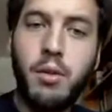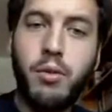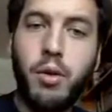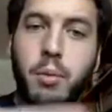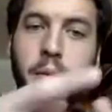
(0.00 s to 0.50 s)

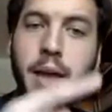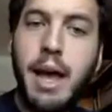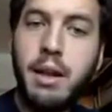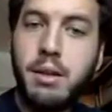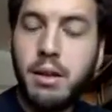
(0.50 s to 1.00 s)
from
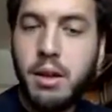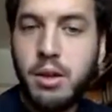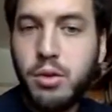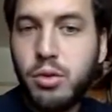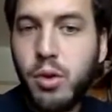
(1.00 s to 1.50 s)
that
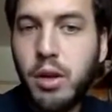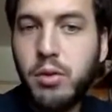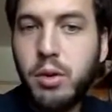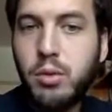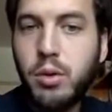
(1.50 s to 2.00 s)
you
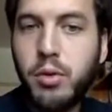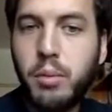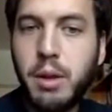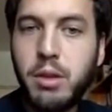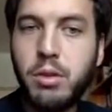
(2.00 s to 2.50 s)
transfer to the
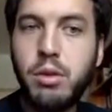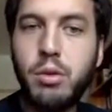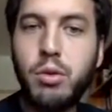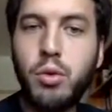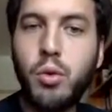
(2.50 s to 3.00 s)

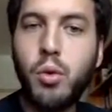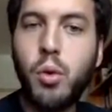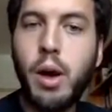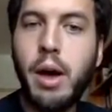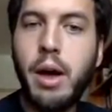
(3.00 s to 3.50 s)
fermenter
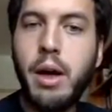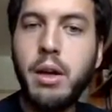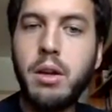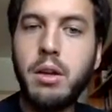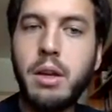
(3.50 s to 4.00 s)
through a
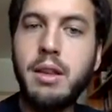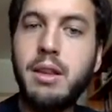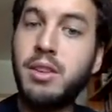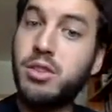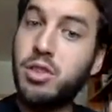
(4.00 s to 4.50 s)

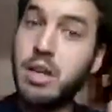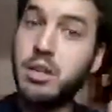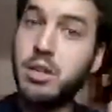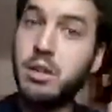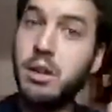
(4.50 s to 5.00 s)
heat
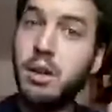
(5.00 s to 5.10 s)
exchanger,